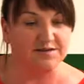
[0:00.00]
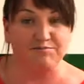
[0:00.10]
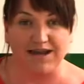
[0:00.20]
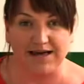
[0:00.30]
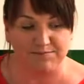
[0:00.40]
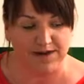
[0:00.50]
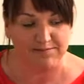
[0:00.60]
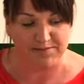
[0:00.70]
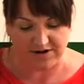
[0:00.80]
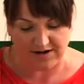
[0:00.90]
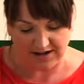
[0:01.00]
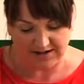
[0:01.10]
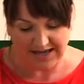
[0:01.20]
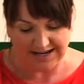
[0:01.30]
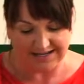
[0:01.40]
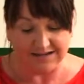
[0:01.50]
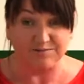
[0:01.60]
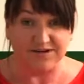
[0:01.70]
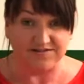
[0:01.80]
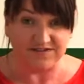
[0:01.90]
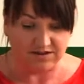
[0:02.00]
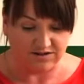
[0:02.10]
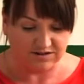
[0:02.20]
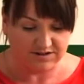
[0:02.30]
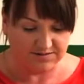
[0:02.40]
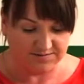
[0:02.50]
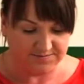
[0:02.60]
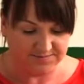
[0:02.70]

and some black pepper and a little bit of salt.